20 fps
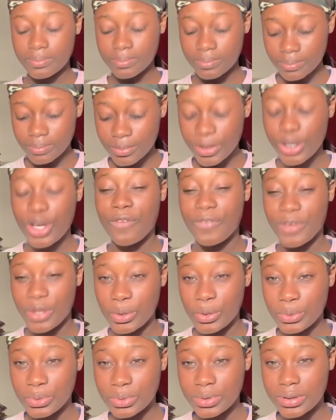your
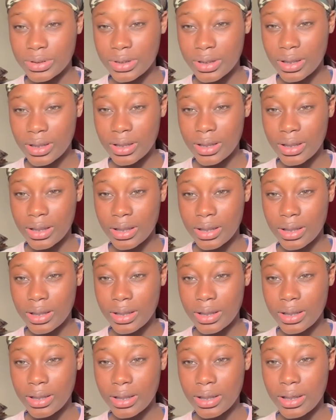views.
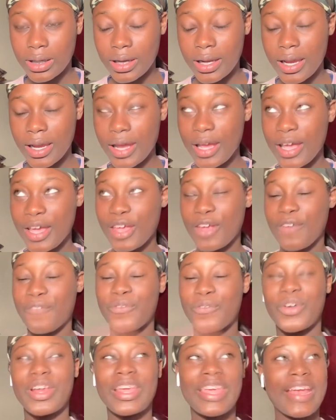Your
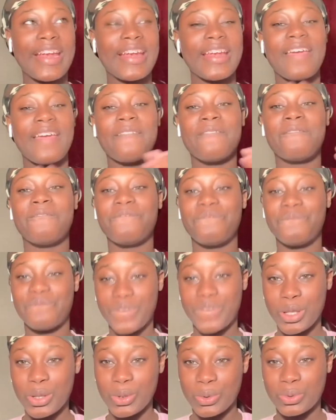freaking
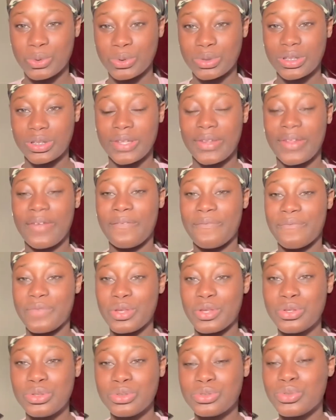views. Your
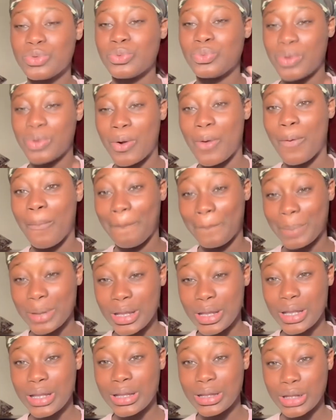views will
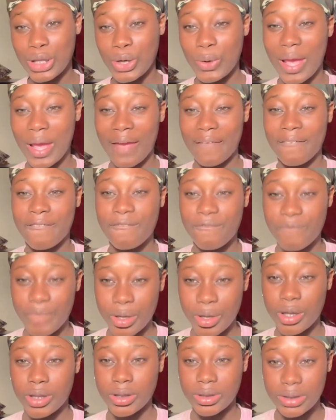be low at
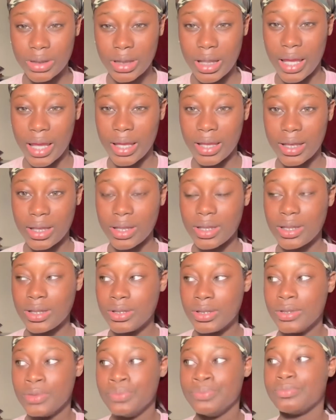first. Like,
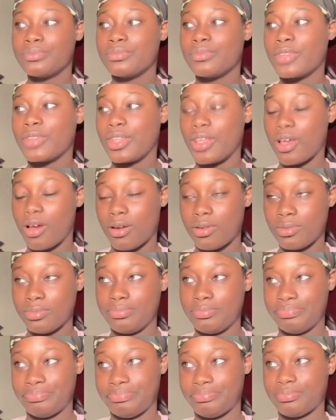y'all,
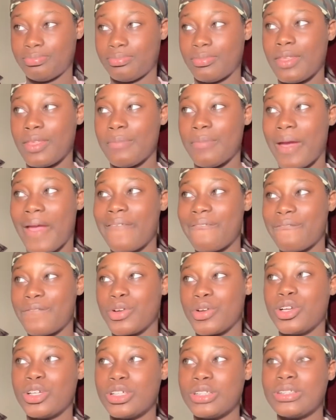my
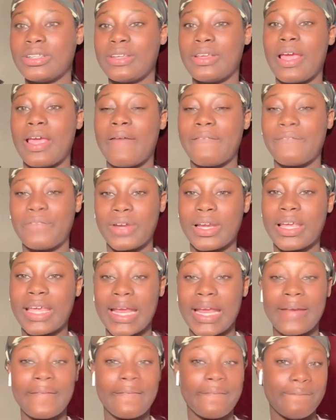first
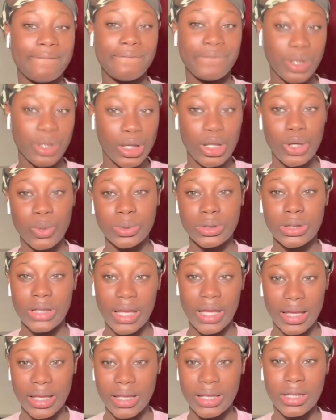freaking video was
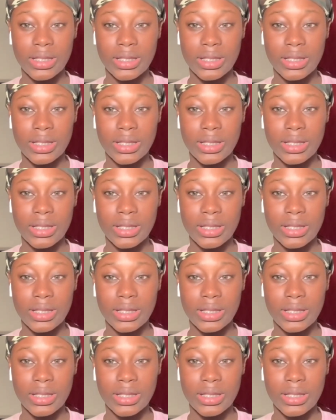like